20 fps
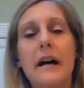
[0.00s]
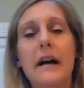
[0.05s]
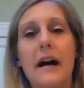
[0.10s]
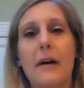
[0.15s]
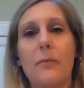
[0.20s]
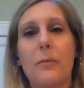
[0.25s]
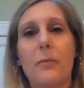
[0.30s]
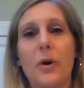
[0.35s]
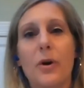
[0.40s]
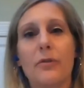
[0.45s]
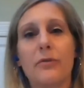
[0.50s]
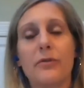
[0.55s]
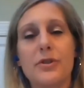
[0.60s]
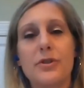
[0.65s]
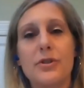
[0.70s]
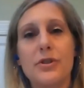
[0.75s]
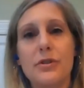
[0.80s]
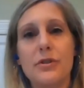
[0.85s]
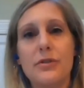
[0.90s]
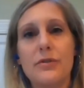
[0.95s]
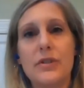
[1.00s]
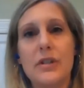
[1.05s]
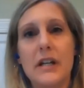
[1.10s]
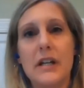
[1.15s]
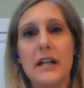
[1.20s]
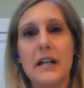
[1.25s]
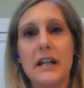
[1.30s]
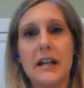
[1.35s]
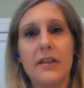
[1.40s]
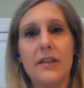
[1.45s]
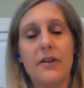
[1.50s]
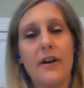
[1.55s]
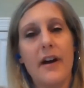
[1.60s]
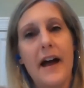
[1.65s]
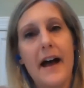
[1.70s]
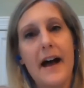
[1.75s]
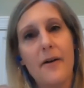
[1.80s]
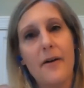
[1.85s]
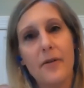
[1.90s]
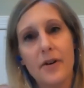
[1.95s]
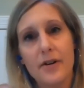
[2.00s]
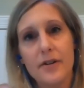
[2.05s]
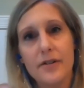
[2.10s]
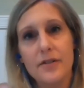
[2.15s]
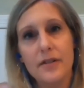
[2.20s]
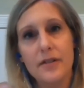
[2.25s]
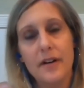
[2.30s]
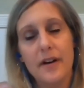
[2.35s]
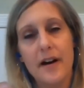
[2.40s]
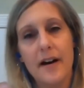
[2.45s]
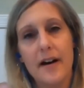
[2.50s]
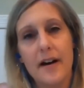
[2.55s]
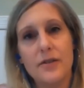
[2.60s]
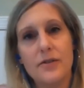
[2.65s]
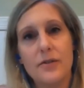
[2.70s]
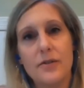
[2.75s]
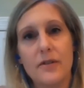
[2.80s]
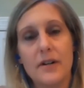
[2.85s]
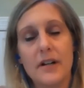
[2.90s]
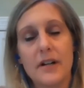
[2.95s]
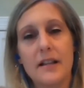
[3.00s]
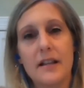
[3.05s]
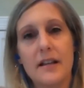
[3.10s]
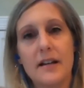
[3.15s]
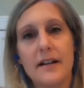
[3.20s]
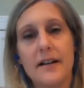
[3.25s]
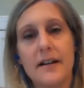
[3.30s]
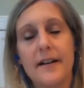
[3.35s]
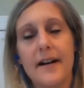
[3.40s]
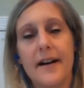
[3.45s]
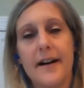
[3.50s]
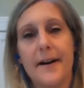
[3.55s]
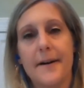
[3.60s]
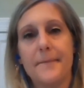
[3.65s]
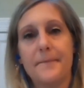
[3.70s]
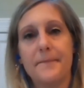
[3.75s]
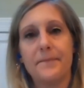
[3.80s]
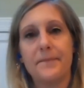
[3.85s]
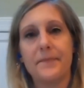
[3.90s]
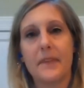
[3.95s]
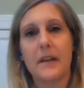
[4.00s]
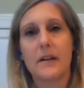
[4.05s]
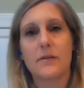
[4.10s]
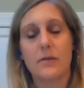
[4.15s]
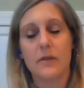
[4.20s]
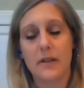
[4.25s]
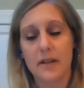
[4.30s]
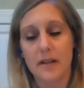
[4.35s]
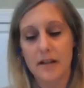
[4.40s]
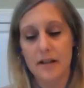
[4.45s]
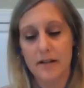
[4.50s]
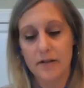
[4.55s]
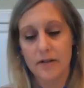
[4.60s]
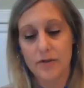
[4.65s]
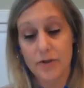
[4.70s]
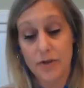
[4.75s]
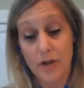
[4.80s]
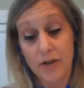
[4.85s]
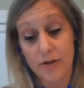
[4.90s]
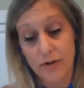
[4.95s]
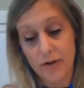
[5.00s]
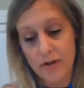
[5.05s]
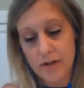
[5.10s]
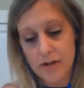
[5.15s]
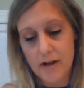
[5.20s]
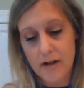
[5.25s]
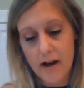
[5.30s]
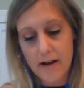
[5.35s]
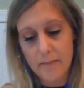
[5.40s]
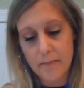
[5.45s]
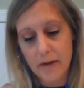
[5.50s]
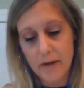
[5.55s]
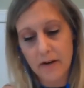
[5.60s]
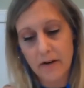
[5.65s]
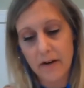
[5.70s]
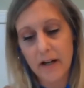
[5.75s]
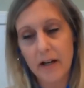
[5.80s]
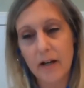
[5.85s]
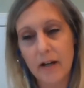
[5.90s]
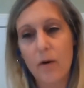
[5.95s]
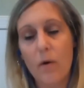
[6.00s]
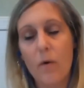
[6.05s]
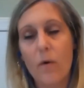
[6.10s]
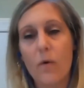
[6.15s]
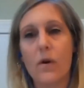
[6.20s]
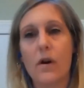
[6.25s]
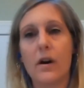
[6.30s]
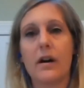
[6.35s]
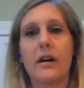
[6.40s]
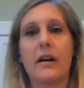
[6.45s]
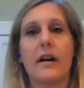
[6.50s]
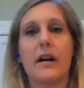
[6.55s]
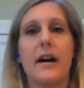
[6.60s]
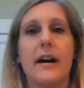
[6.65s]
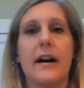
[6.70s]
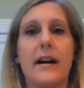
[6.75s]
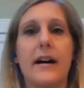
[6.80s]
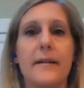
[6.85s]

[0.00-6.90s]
were reduced in either hours during a certain time period, or